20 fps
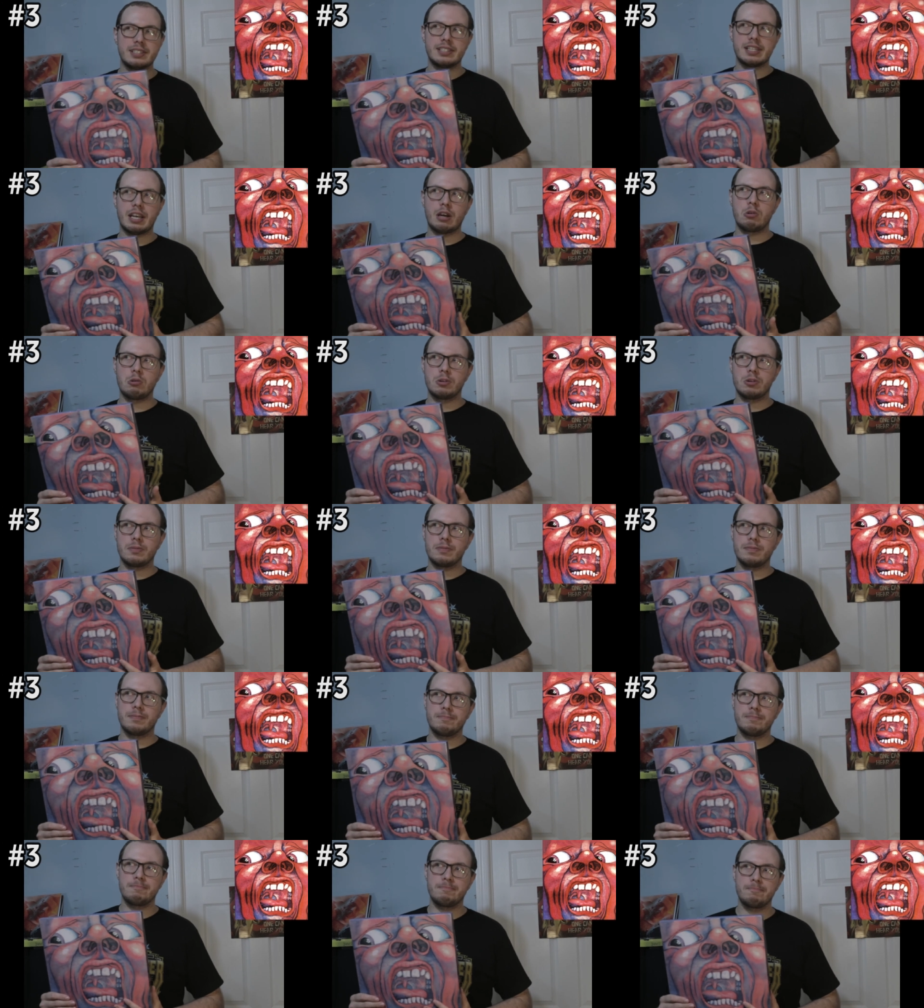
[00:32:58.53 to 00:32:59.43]
out
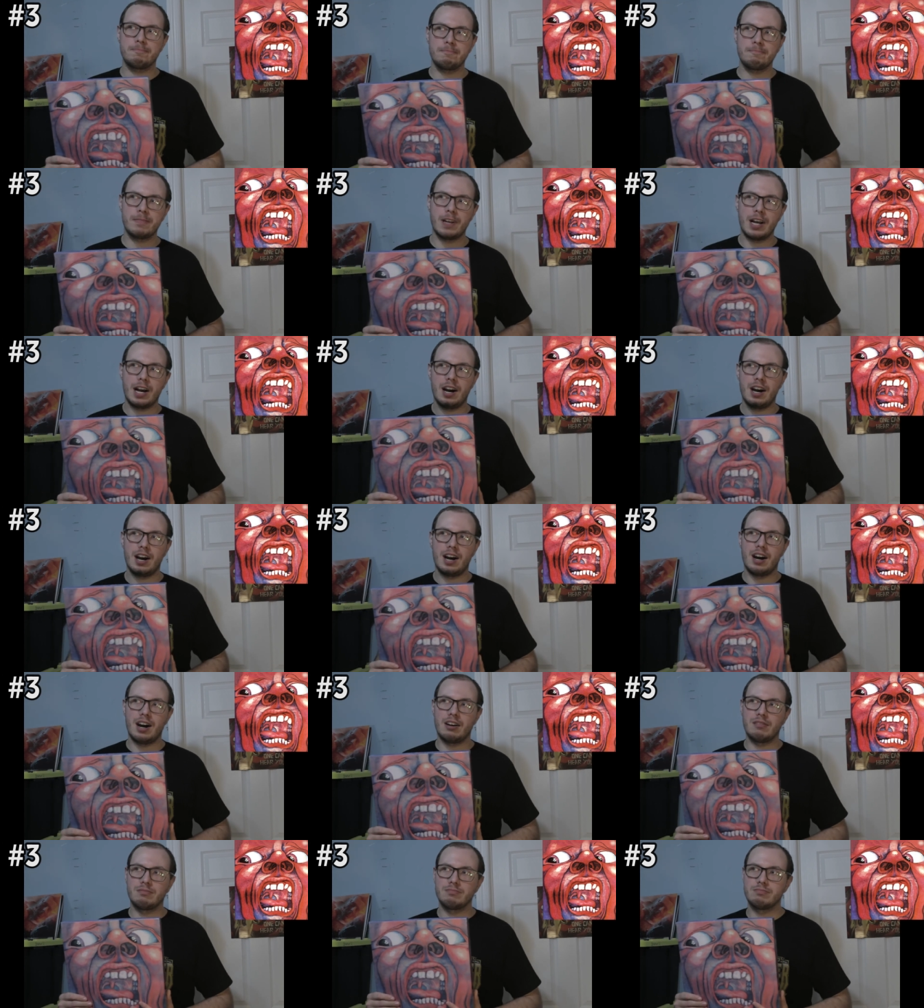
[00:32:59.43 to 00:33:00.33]

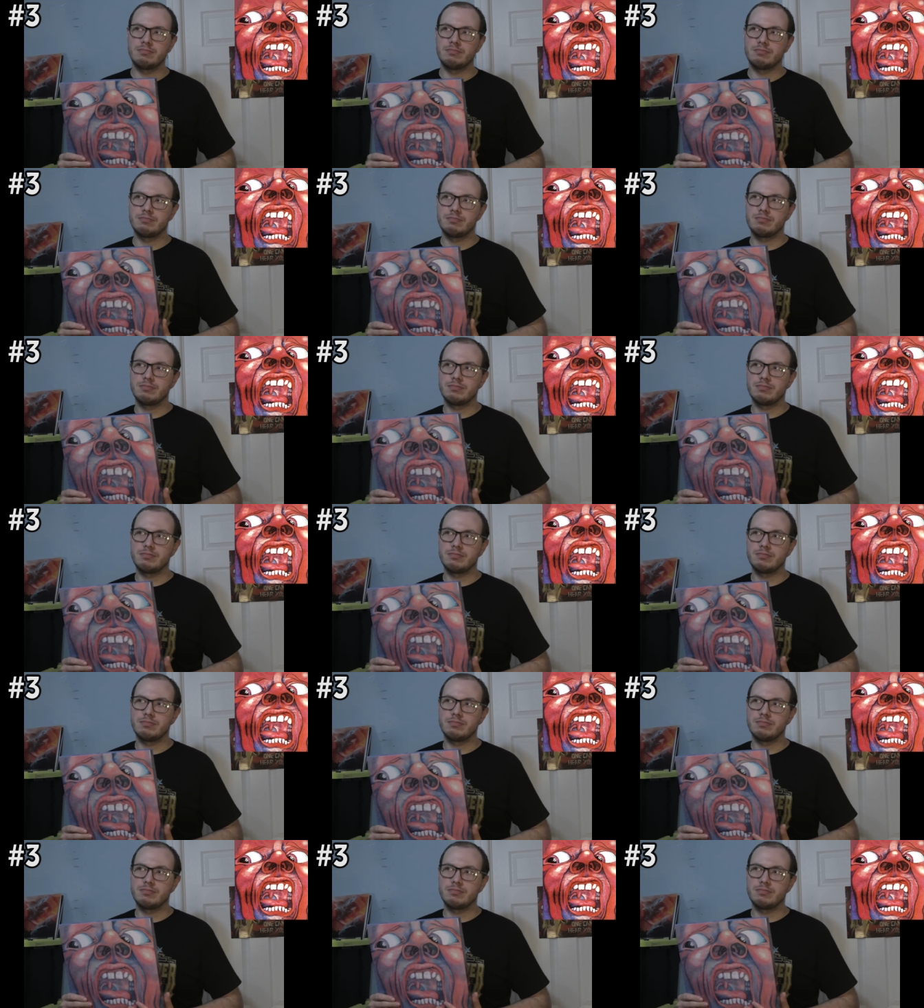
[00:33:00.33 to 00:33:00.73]
um,